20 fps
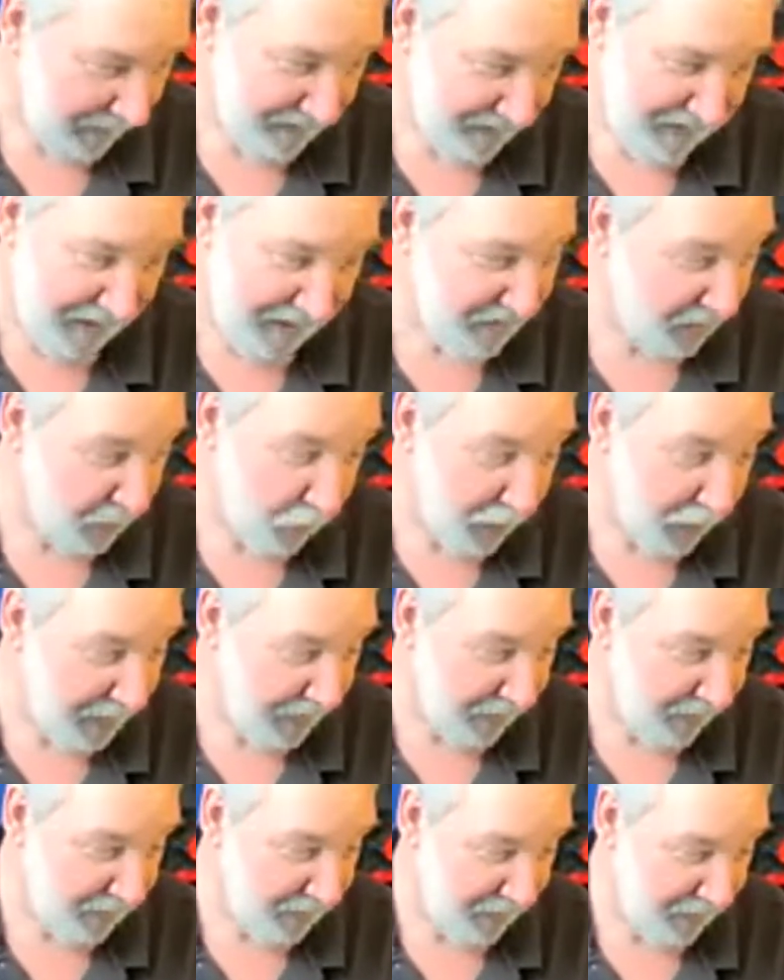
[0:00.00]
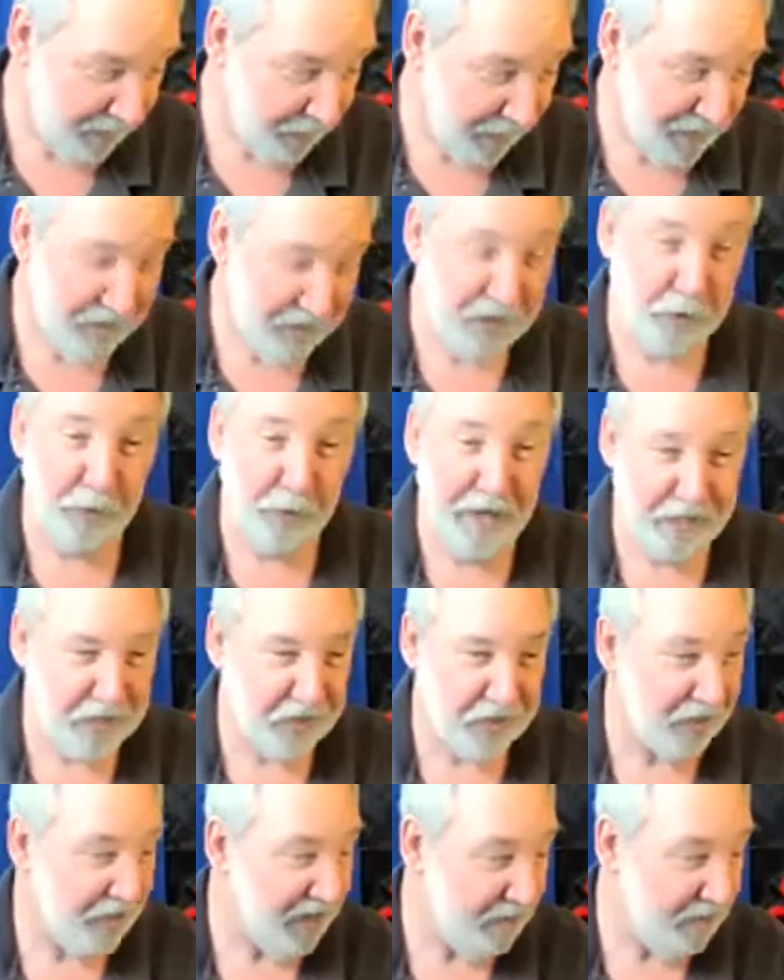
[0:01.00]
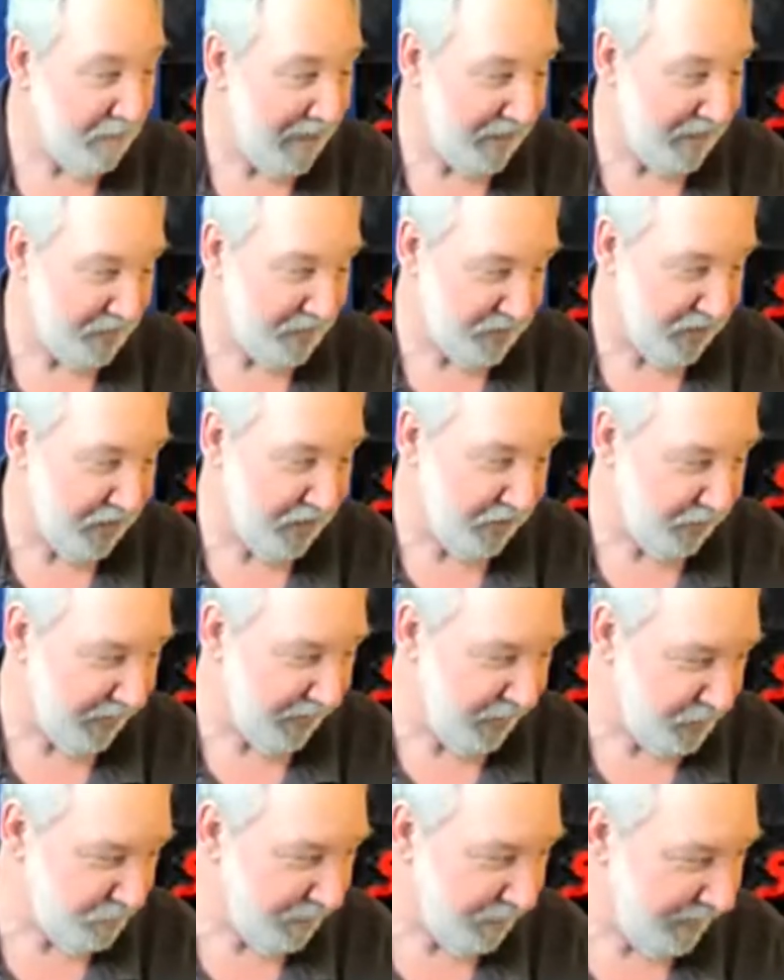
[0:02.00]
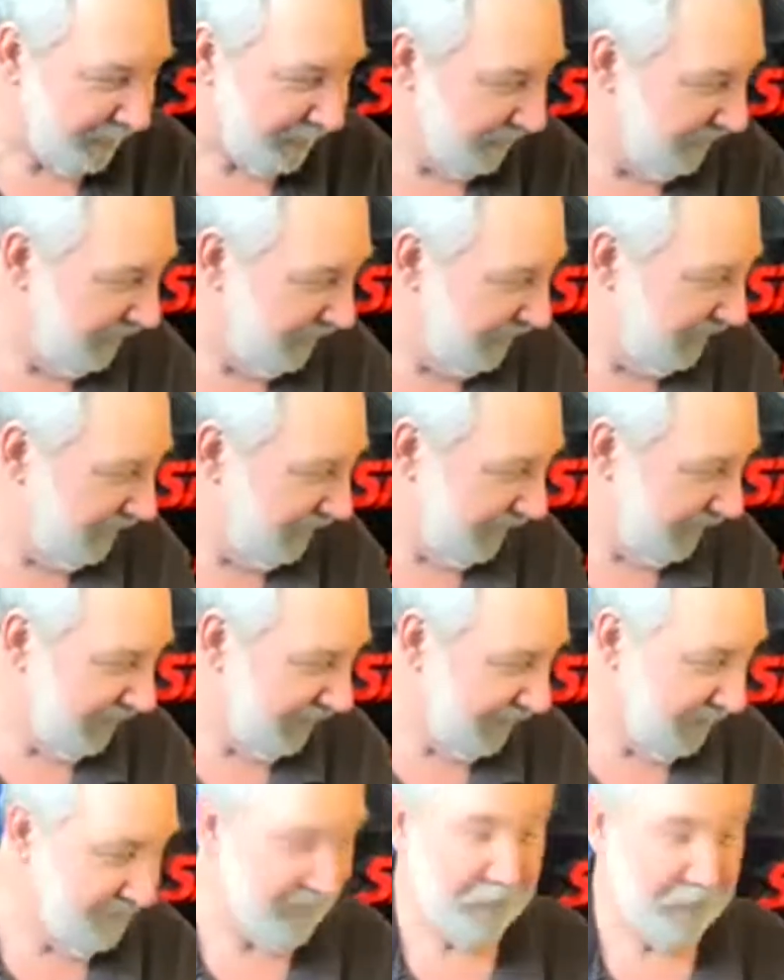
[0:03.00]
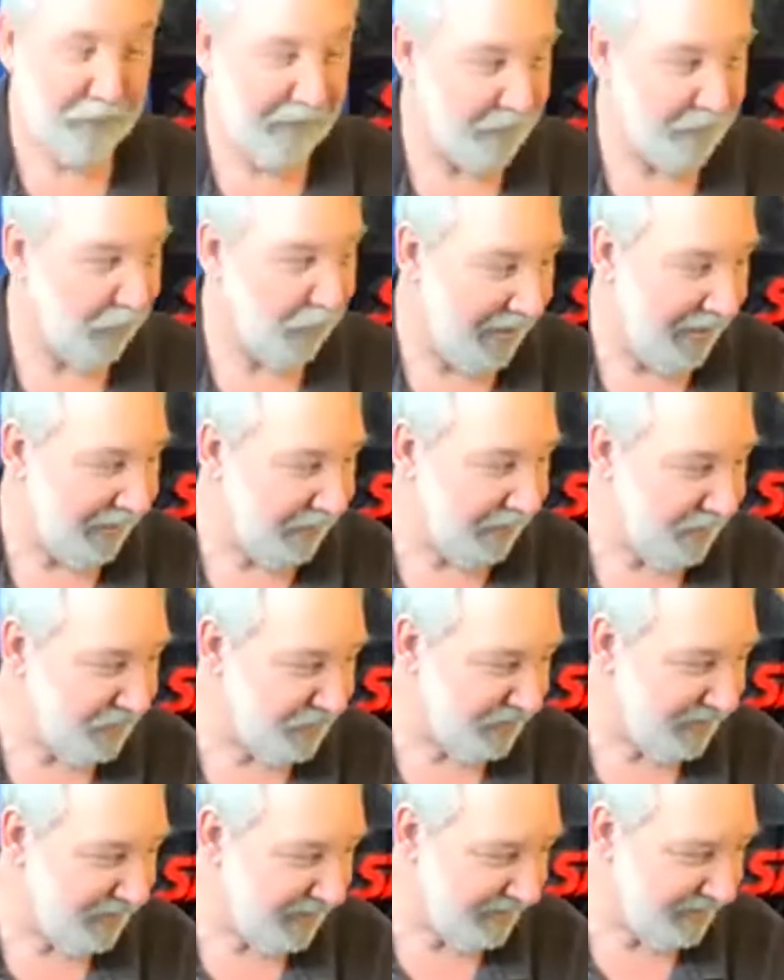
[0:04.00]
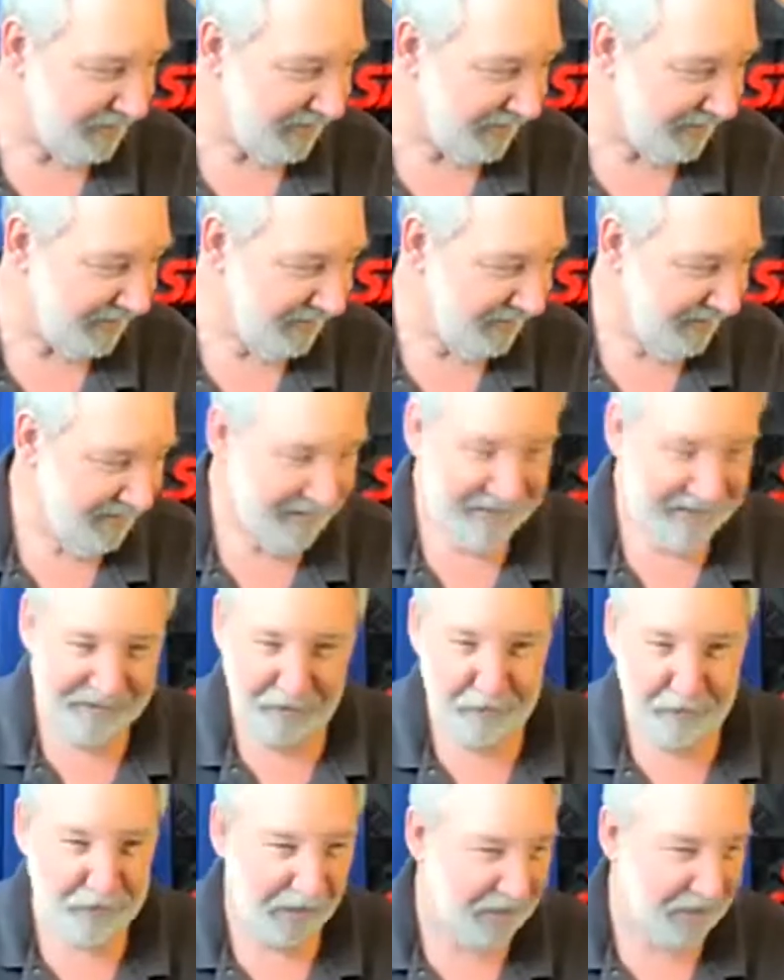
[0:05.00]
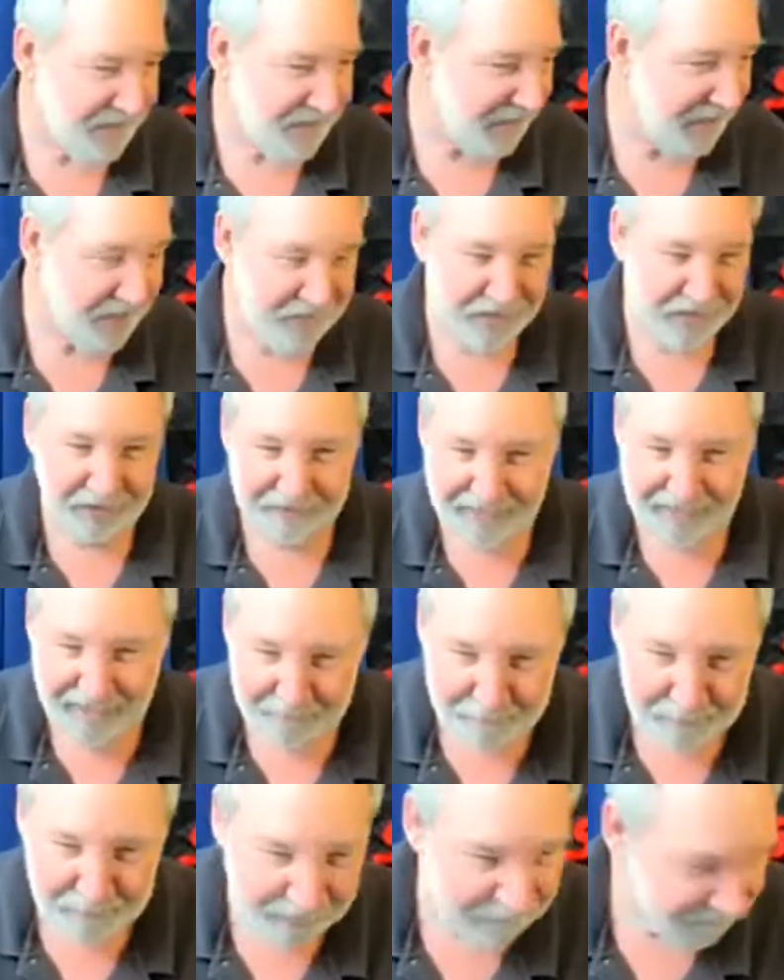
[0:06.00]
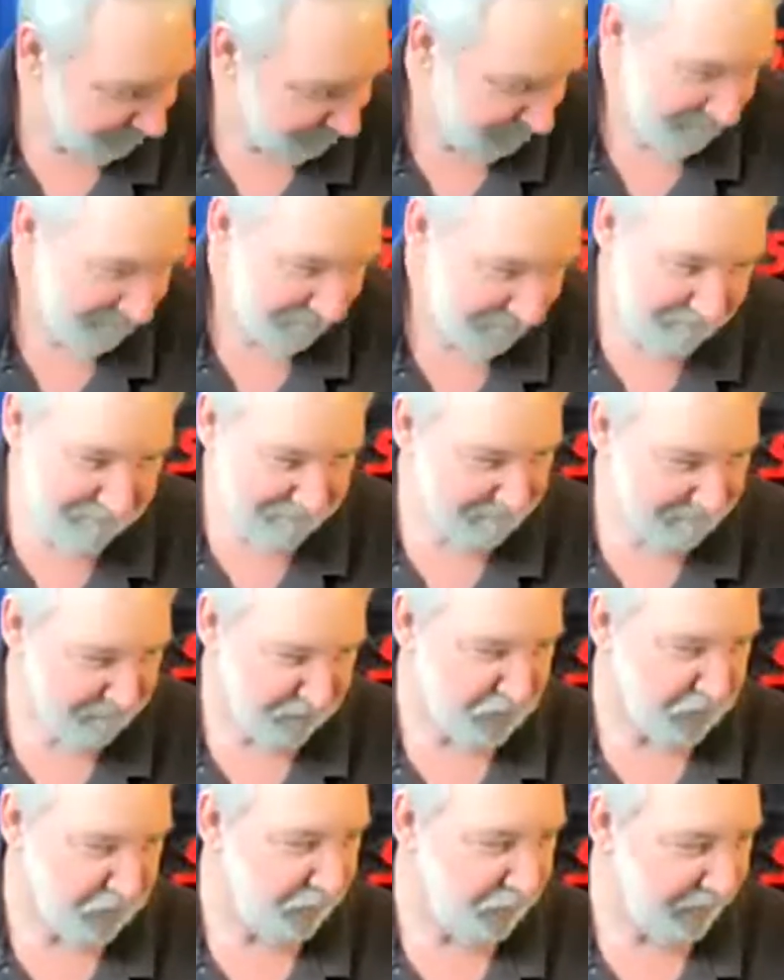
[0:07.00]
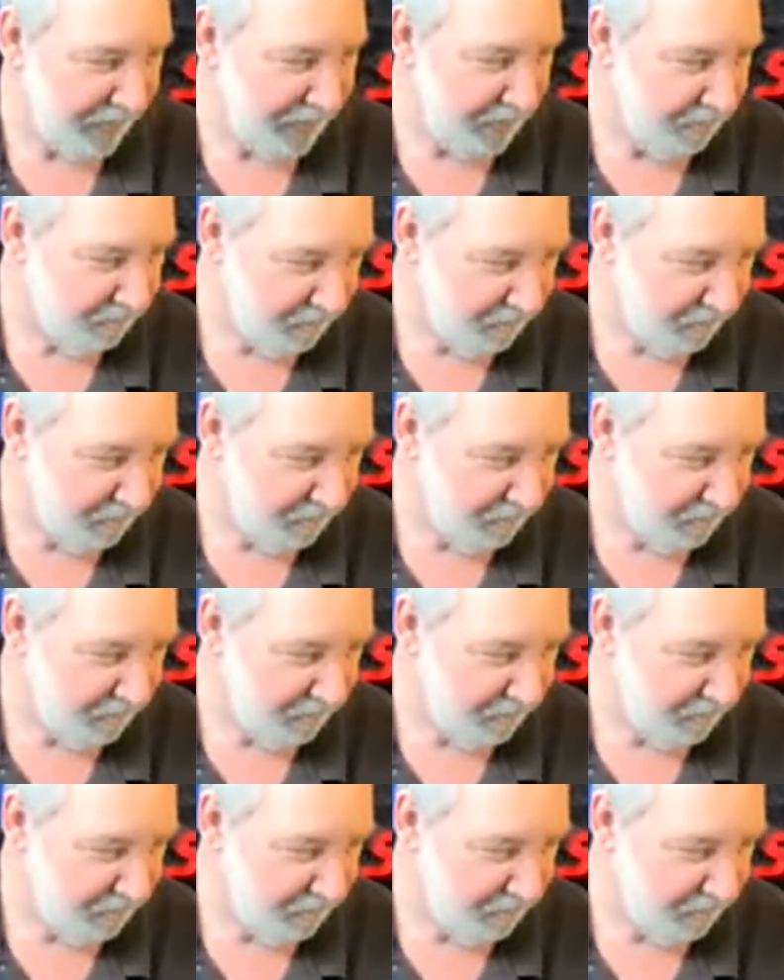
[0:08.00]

I don't know where, uh, what the direction they're going to make us go is, but uh, if it requires that uh, you toss an insult at me, do it.